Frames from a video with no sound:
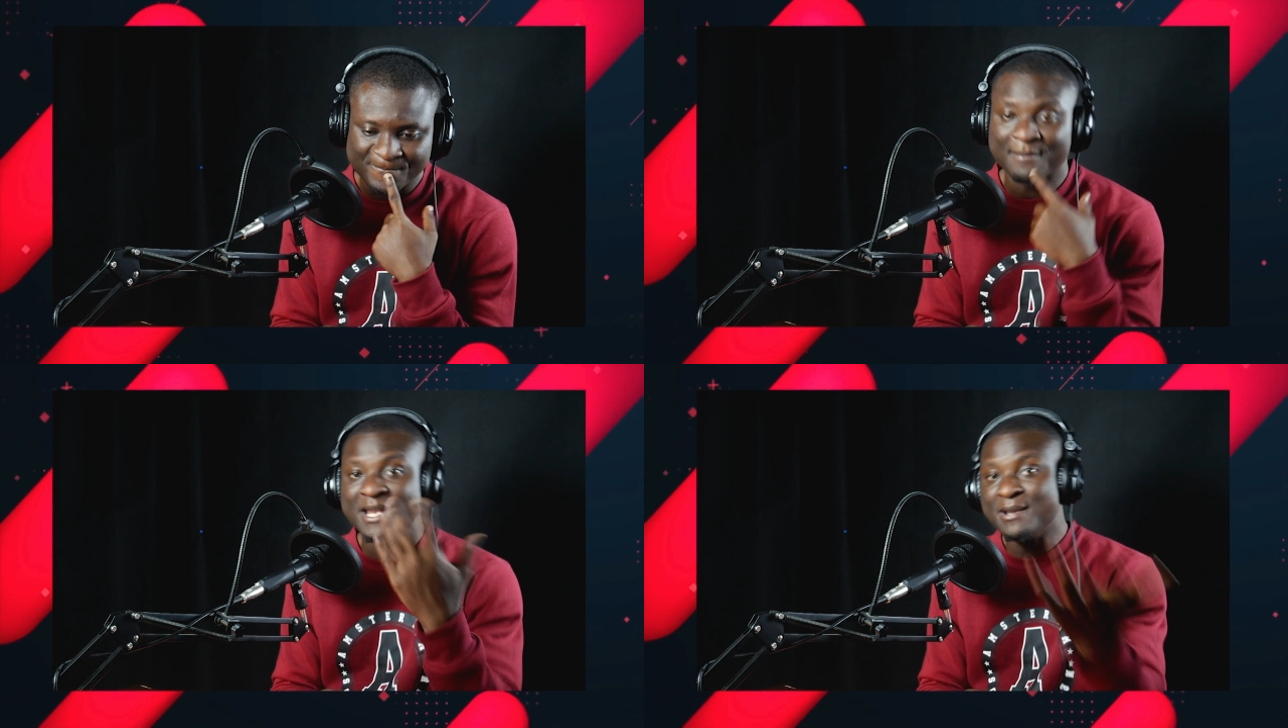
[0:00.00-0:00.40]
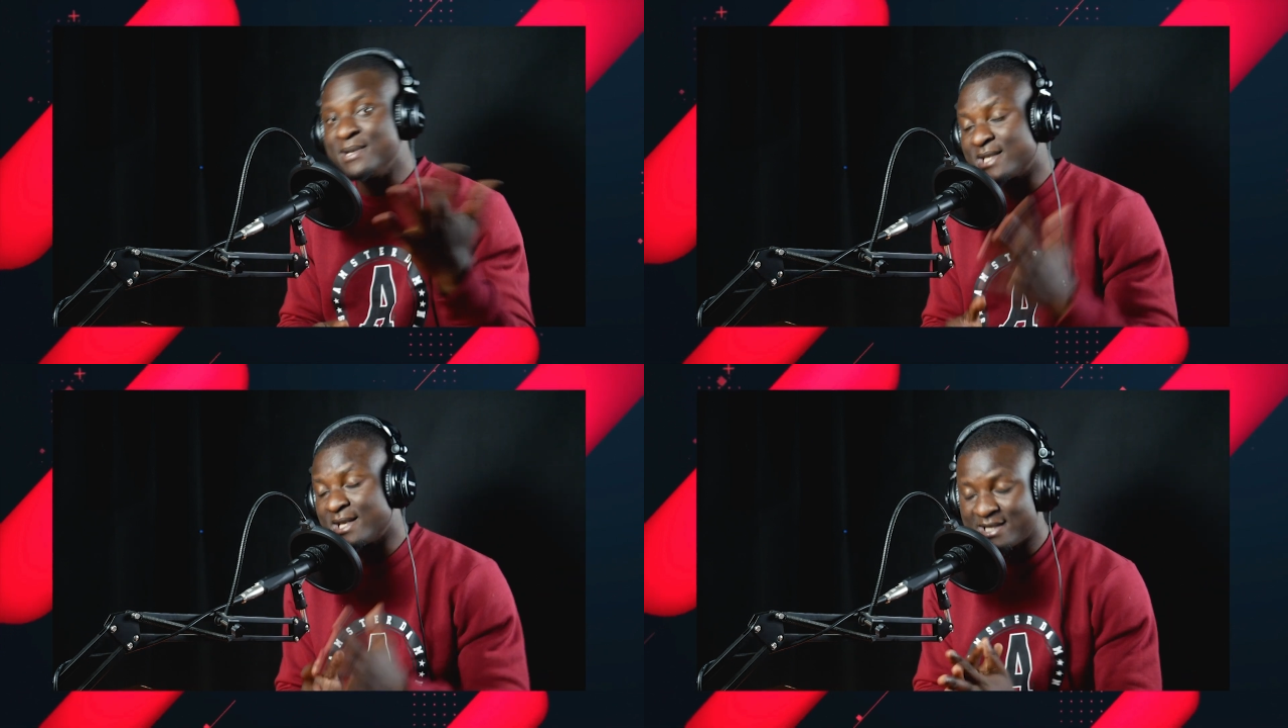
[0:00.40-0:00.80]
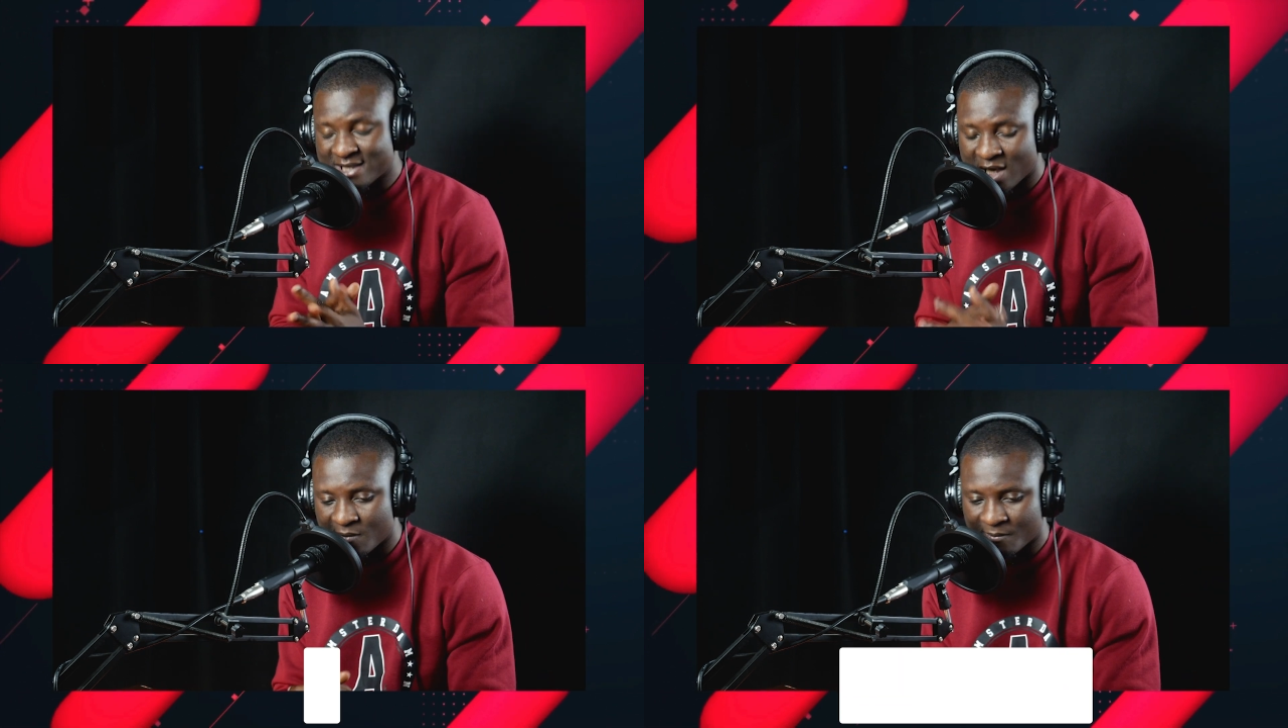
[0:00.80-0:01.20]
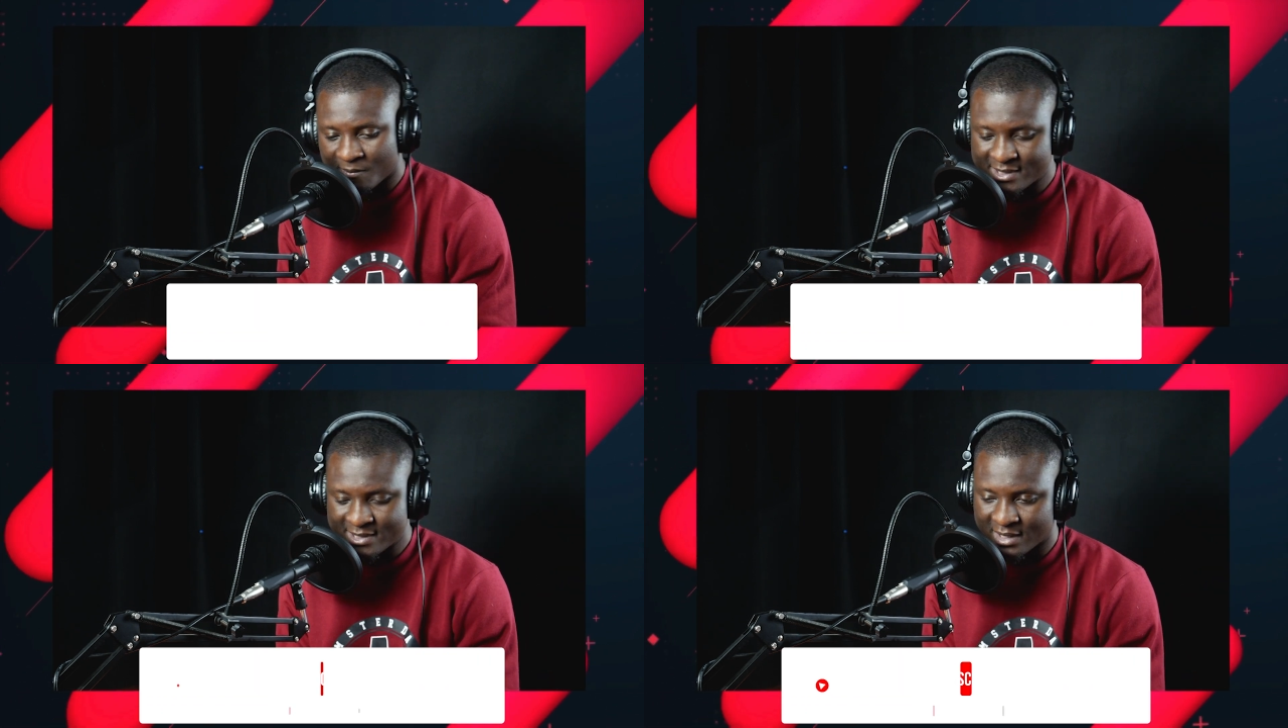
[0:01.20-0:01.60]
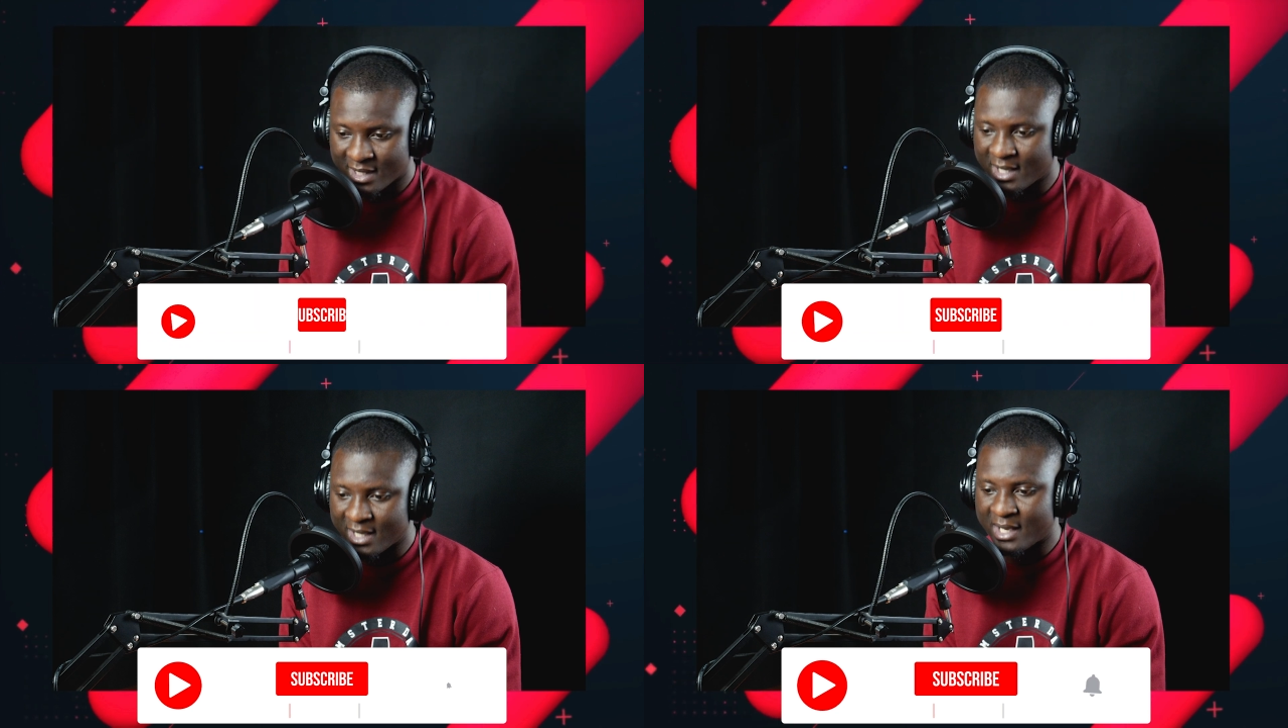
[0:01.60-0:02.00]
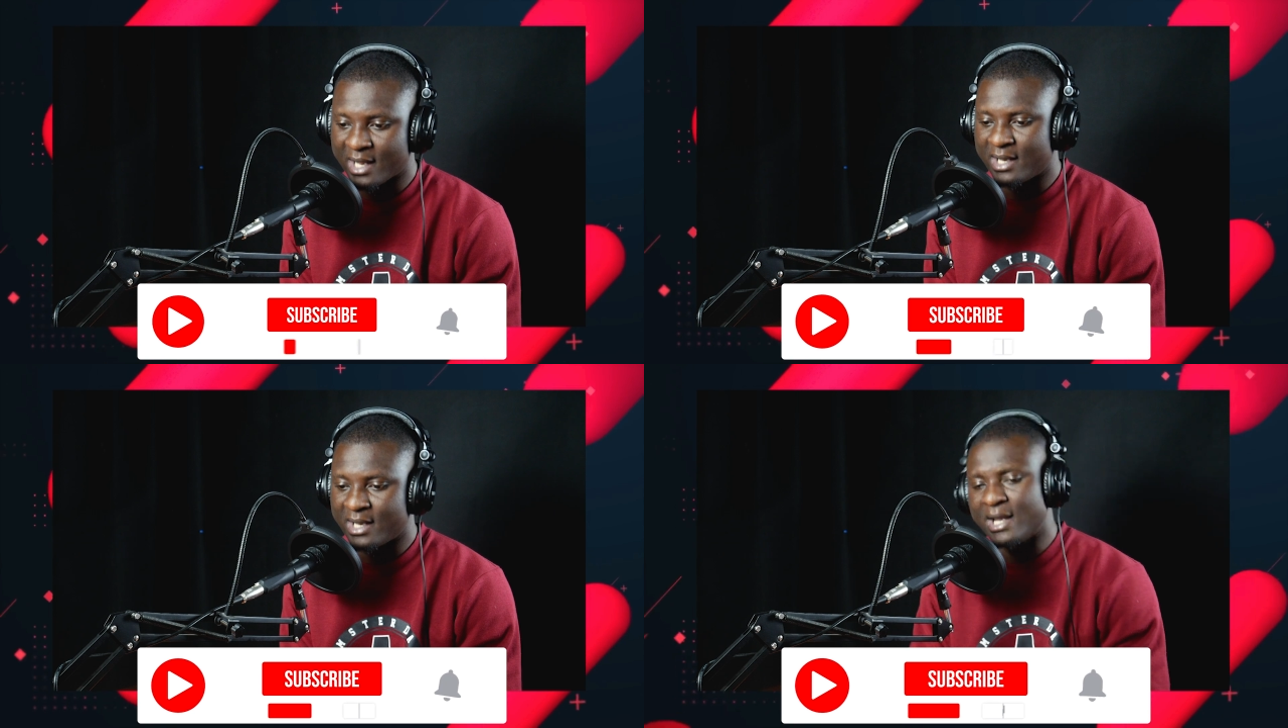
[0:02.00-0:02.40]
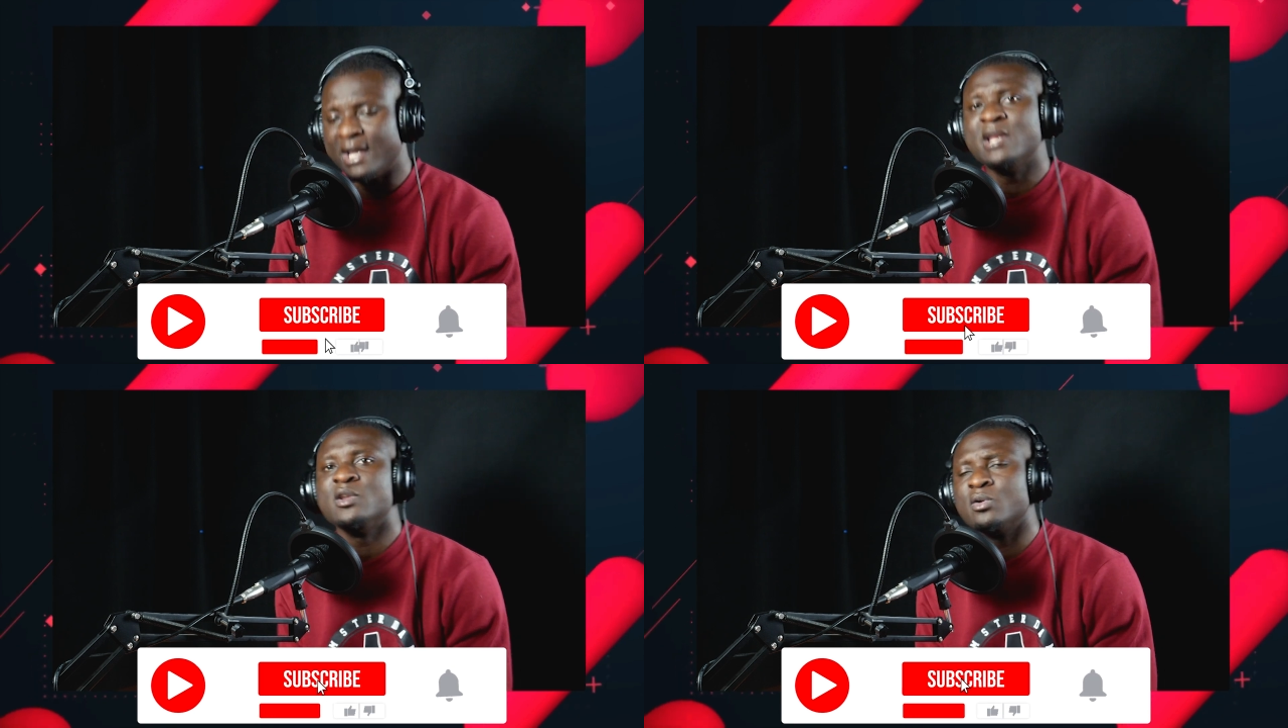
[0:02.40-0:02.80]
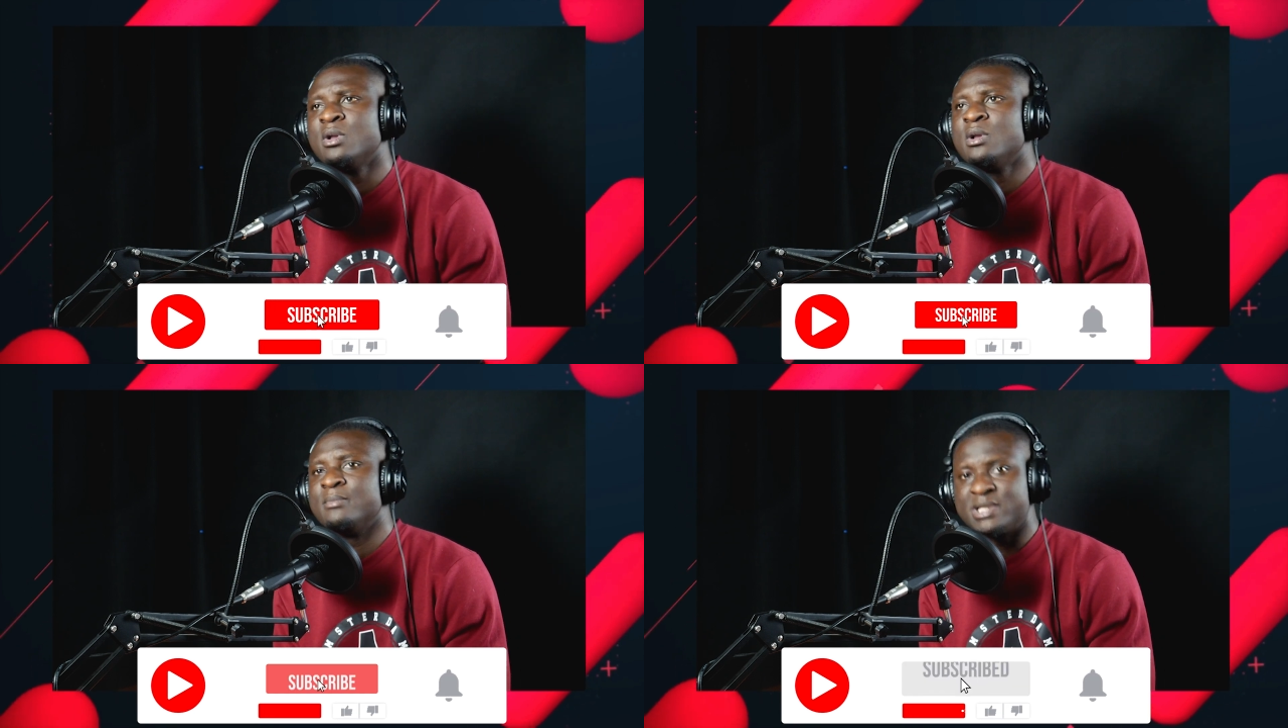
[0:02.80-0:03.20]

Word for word: I may be said this kind of question. Aha, in the end, no,